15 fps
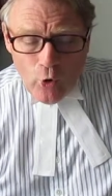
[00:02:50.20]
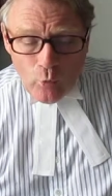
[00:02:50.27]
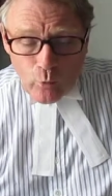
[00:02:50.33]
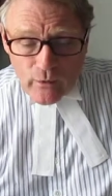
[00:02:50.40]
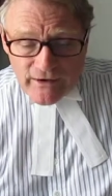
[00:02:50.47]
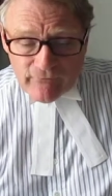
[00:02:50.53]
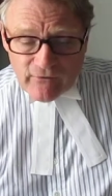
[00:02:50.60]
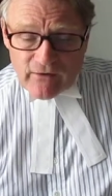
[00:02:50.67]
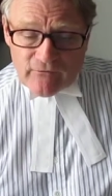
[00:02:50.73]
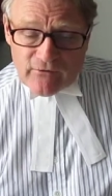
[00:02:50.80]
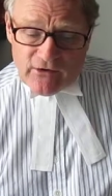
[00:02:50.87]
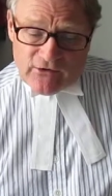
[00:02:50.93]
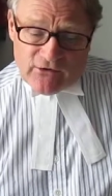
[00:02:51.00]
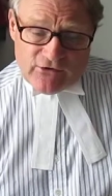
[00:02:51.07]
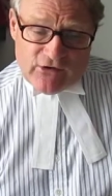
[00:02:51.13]
We've given
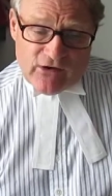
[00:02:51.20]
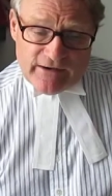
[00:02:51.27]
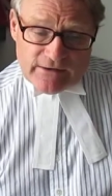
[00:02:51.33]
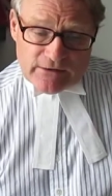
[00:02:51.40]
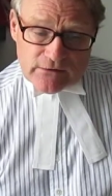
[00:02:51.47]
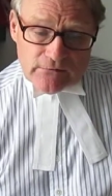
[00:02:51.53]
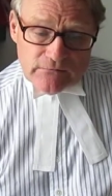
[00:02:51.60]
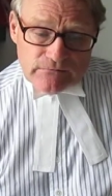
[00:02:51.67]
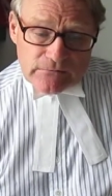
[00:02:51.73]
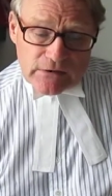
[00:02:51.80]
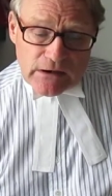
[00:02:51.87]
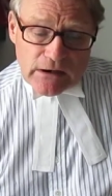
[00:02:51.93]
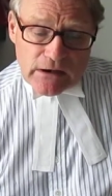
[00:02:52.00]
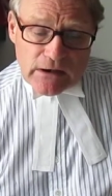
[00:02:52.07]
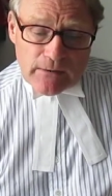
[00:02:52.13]
it a title,
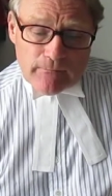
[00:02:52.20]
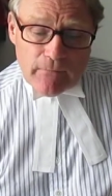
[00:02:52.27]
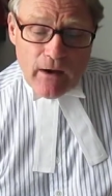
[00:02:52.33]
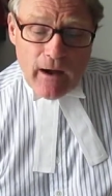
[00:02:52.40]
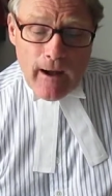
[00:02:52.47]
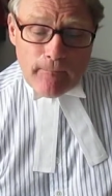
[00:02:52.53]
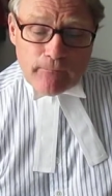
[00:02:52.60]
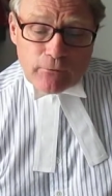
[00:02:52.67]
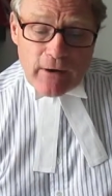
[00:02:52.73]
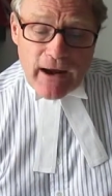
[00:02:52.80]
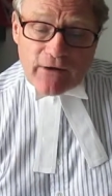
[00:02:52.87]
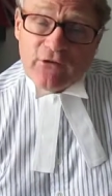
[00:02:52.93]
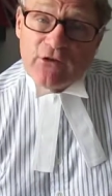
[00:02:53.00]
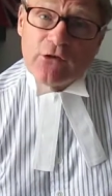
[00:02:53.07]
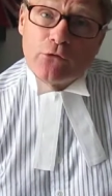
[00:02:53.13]
A
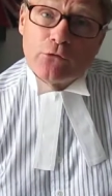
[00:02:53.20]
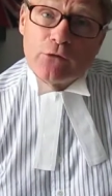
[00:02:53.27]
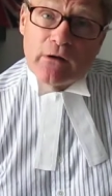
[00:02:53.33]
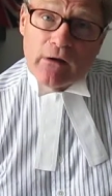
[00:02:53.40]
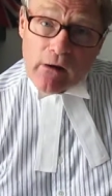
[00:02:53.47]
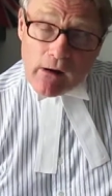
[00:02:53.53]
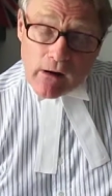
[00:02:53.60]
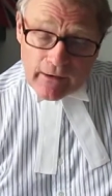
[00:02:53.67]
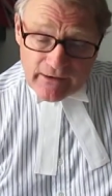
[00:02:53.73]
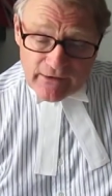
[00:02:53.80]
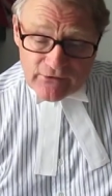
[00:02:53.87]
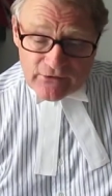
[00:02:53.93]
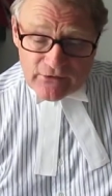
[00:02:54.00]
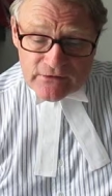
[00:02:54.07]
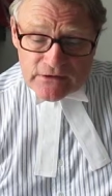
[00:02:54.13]
Practical
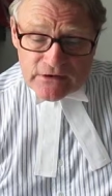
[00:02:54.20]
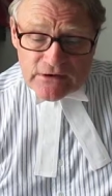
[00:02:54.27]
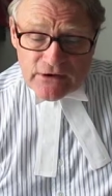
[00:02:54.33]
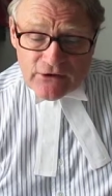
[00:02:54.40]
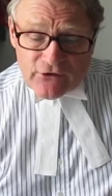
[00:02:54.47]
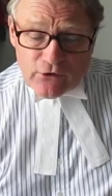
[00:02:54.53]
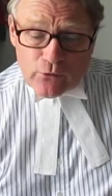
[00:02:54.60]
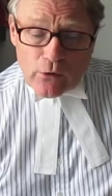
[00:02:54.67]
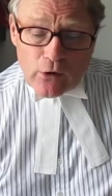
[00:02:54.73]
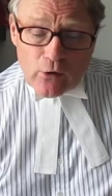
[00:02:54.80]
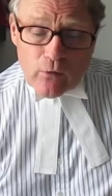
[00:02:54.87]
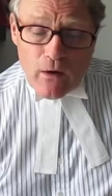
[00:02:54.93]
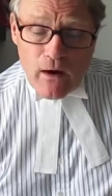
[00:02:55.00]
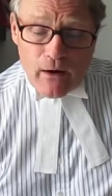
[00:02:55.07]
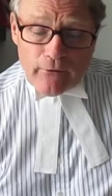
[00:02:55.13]
Guide to
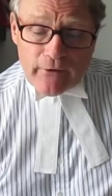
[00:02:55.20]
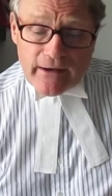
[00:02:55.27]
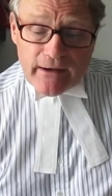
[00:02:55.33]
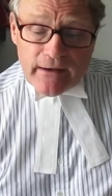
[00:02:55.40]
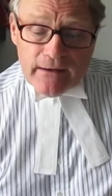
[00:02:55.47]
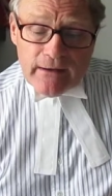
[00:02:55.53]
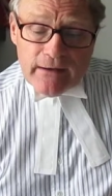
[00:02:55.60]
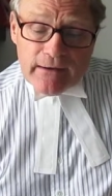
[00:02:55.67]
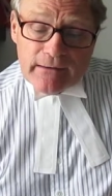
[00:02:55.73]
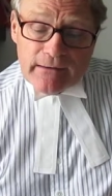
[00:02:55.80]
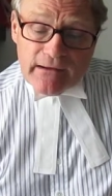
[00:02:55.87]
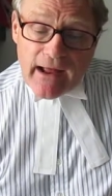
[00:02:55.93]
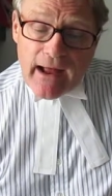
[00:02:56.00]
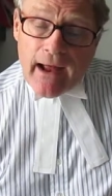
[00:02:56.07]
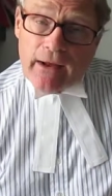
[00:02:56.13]
Acquiring
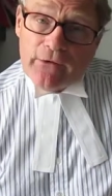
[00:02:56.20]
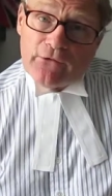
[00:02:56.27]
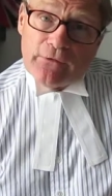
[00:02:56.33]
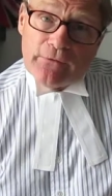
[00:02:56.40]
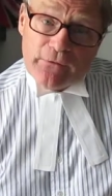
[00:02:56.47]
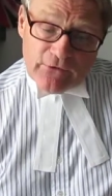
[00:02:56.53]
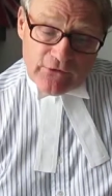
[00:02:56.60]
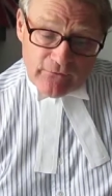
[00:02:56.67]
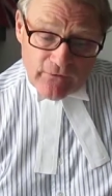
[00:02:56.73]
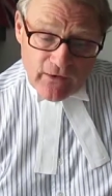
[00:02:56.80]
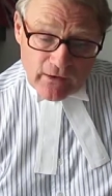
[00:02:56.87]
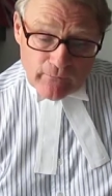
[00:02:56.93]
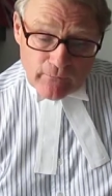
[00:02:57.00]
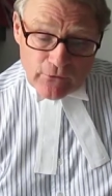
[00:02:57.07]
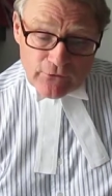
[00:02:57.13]
Land for
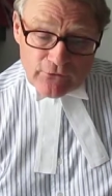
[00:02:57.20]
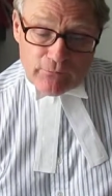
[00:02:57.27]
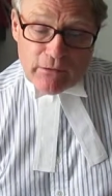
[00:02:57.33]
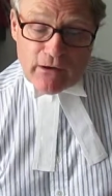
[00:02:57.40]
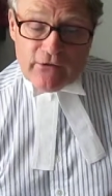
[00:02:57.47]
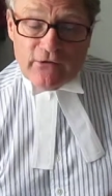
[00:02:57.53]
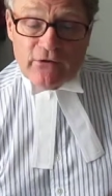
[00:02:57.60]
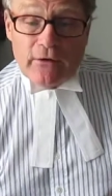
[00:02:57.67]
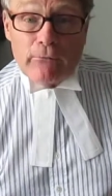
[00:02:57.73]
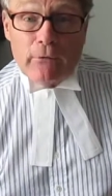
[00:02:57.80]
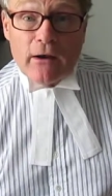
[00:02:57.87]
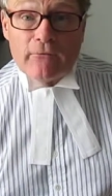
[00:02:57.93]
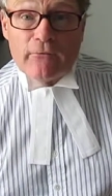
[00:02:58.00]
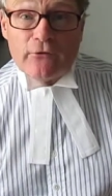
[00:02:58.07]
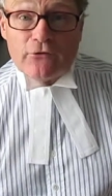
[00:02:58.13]
Development plus the
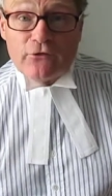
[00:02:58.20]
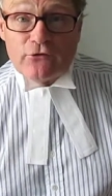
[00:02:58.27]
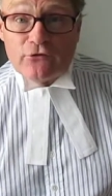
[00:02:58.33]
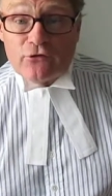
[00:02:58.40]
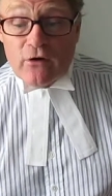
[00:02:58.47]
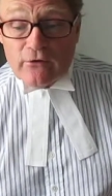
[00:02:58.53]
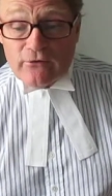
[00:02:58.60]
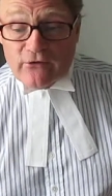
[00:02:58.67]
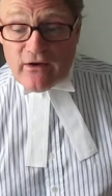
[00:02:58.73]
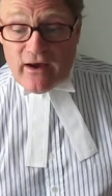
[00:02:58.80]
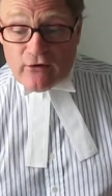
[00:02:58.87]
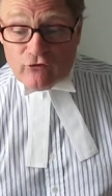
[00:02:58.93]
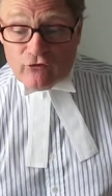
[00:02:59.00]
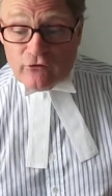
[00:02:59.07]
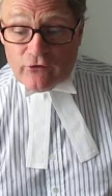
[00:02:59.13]
Relevant
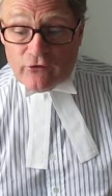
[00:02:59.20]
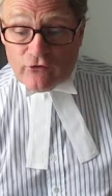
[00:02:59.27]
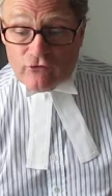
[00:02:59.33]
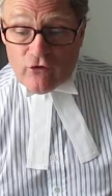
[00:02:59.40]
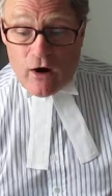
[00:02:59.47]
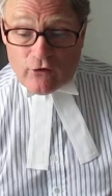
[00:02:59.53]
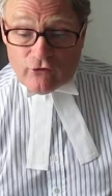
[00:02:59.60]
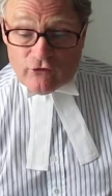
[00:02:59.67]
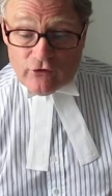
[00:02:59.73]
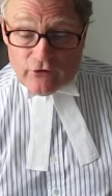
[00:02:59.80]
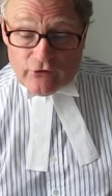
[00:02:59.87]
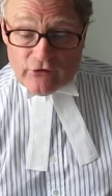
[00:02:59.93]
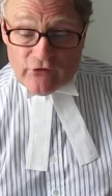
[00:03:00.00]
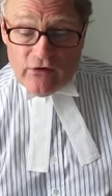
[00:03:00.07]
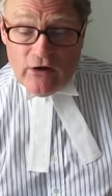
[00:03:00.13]
Transaction
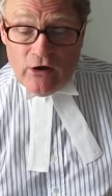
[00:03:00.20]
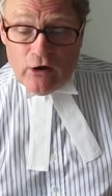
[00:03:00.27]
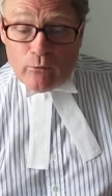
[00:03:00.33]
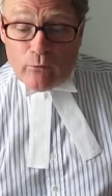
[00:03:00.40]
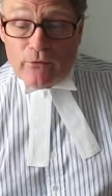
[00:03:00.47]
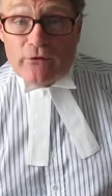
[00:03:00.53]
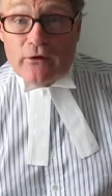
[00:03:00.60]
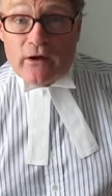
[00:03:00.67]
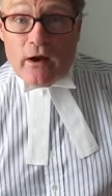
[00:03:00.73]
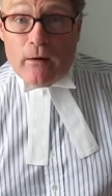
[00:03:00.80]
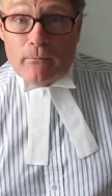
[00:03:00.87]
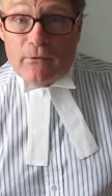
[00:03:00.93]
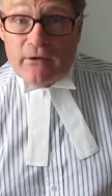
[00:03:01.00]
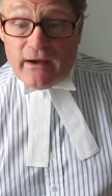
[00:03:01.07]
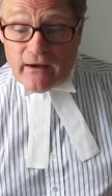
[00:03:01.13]
Structures, with an
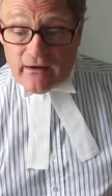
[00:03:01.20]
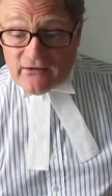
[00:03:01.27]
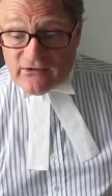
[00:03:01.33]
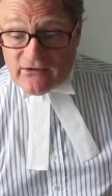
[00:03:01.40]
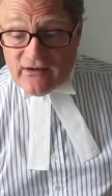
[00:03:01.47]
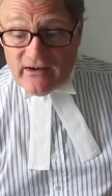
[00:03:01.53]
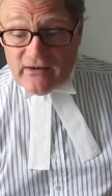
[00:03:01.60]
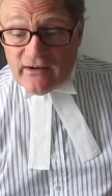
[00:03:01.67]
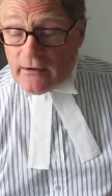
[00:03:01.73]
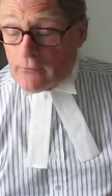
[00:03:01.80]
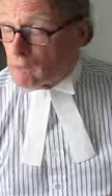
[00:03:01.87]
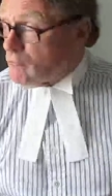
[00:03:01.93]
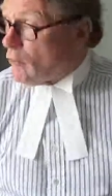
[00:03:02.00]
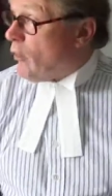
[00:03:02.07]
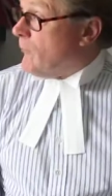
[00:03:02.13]
accompanying
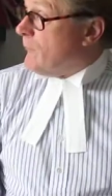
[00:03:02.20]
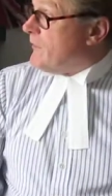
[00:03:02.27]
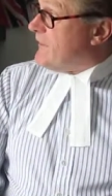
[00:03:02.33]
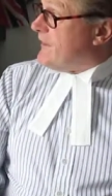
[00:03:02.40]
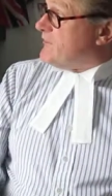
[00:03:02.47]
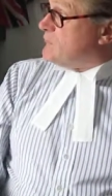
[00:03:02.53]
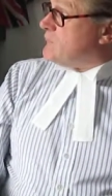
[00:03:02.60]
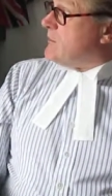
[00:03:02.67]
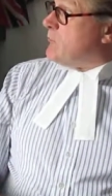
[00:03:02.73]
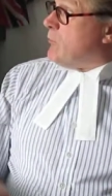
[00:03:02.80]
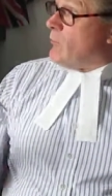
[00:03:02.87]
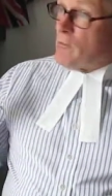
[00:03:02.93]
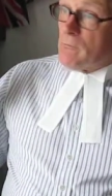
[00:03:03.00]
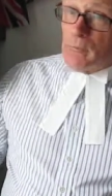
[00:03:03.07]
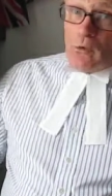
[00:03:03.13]
CD-ROM. And that's really
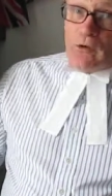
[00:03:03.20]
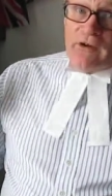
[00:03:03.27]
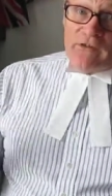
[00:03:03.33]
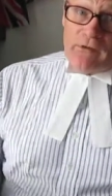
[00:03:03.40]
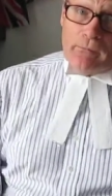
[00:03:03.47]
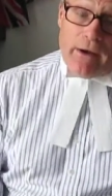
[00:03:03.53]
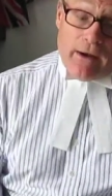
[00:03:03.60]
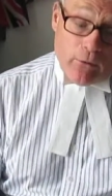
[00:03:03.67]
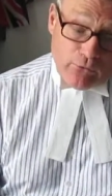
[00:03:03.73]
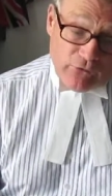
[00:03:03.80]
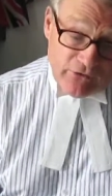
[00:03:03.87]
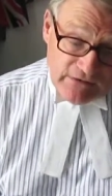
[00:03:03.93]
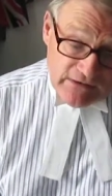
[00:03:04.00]
what the book is about.